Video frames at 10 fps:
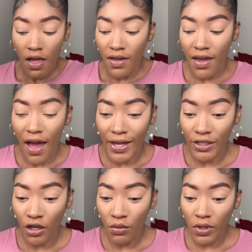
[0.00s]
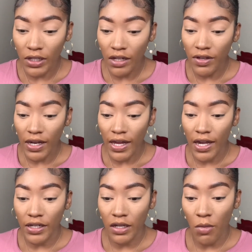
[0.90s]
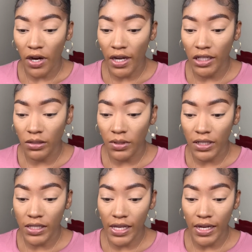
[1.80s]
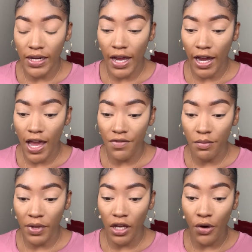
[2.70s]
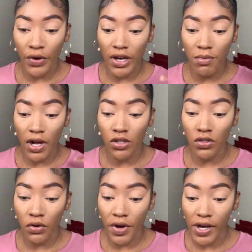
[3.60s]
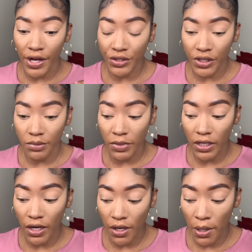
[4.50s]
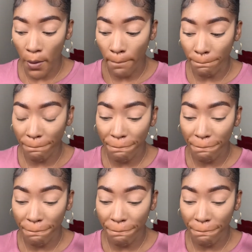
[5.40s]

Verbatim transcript: yeah, I don't want to leave that line of demarcation because lately I haven't been cream contouring. I just been, um,